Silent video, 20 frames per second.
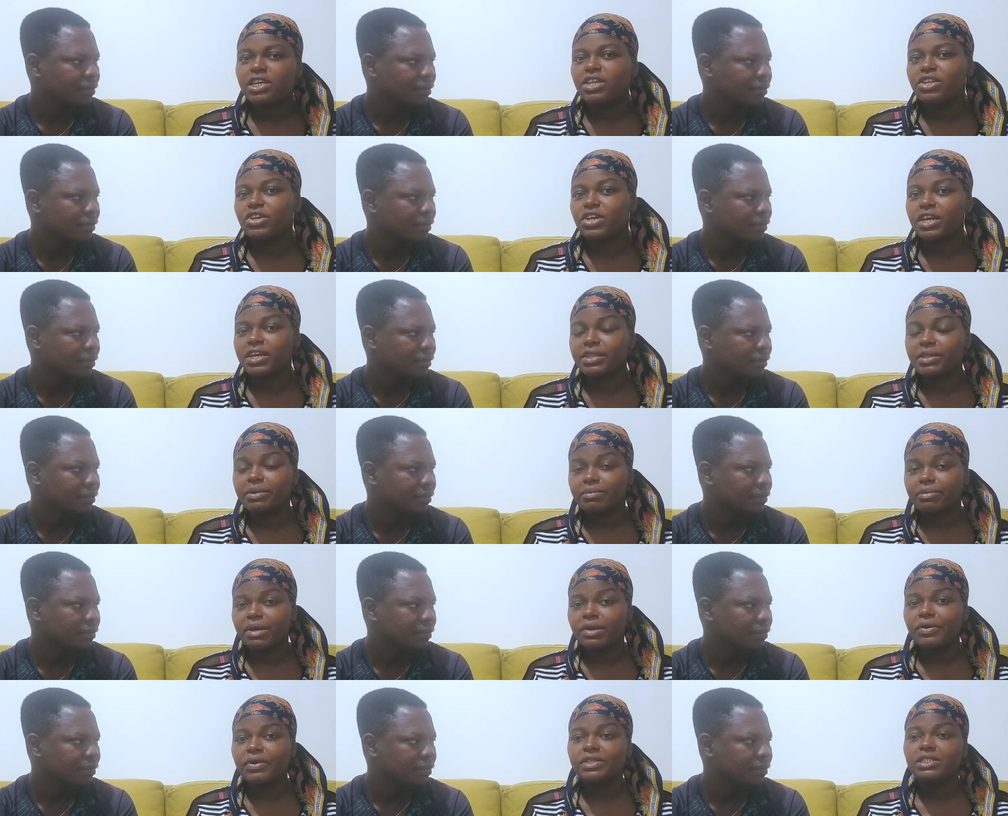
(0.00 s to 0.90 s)
Speaker 1: in the in the
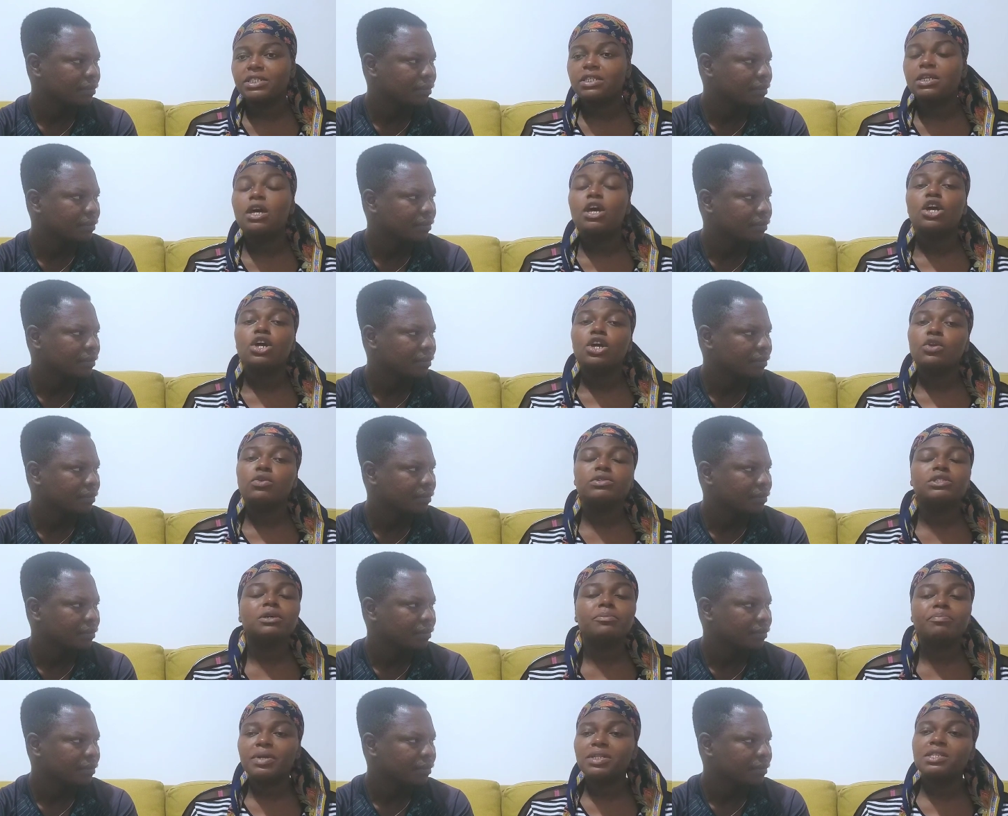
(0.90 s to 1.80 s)
marriage and you
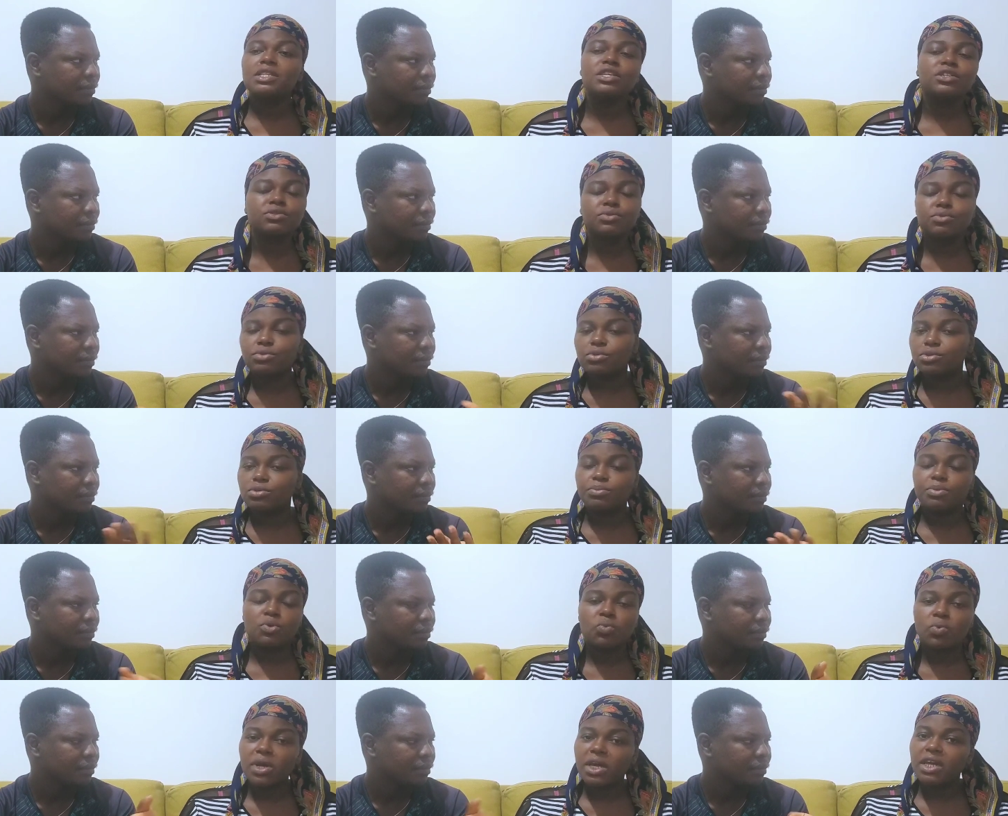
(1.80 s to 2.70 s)
know some partners will
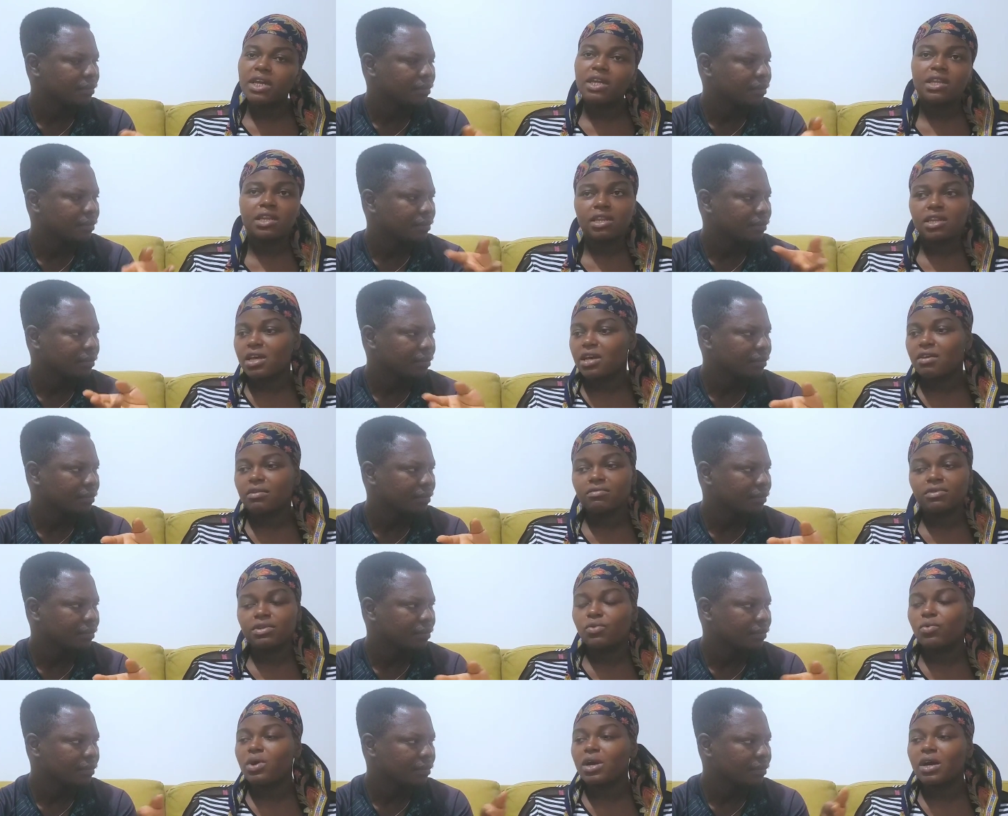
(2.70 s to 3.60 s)
be working and
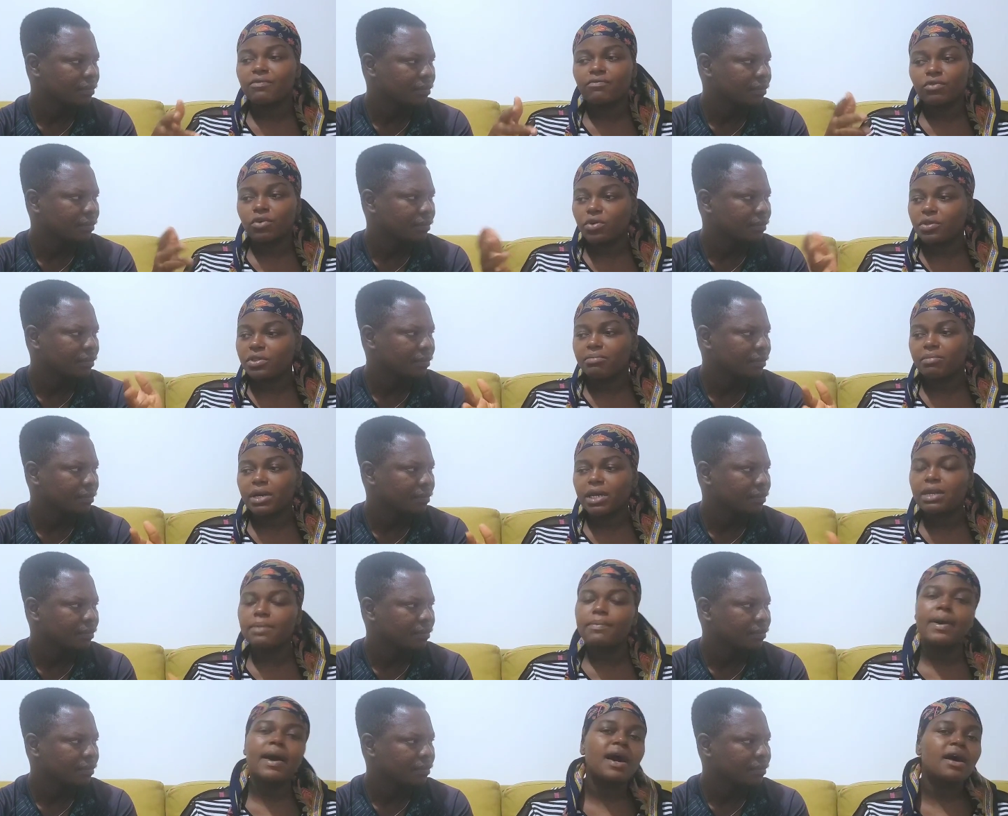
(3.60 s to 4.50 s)
have they'll have all the
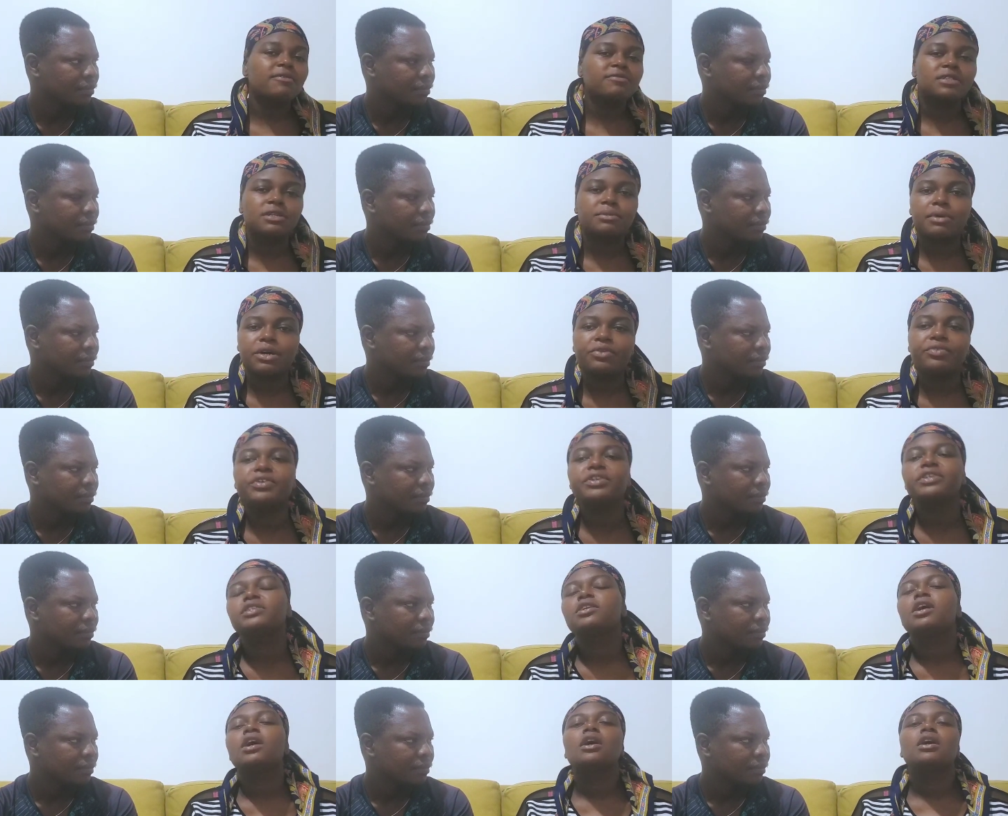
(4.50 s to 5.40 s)
money but after
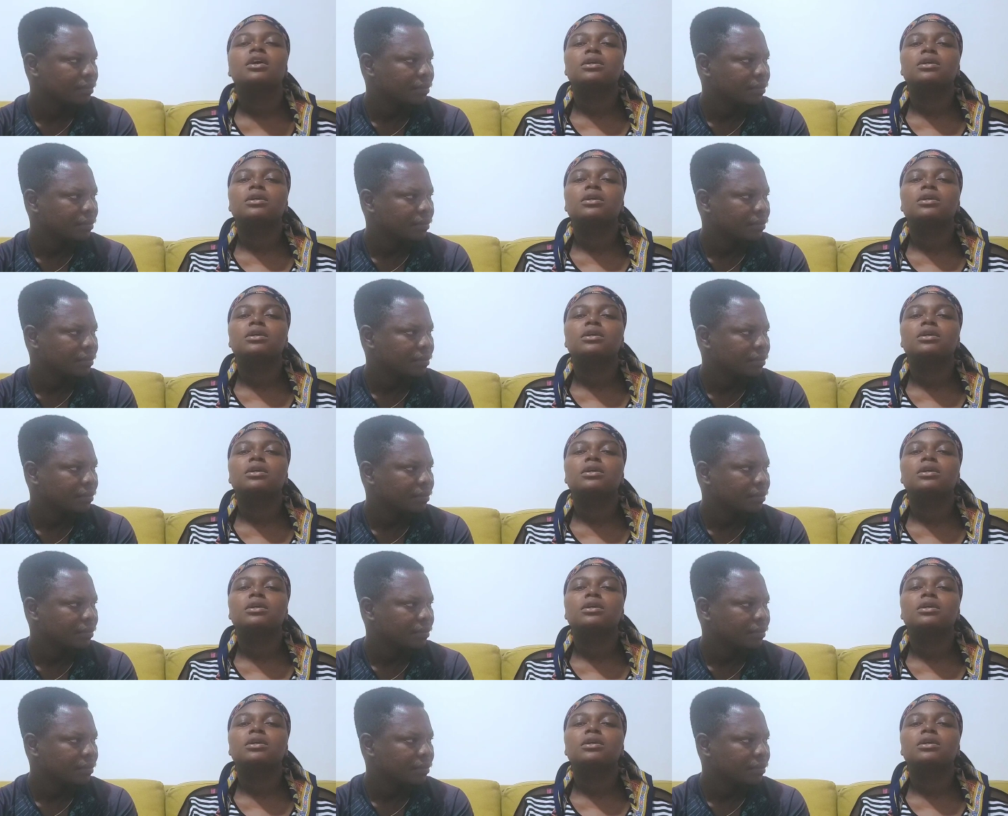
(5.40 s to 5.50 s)
marriage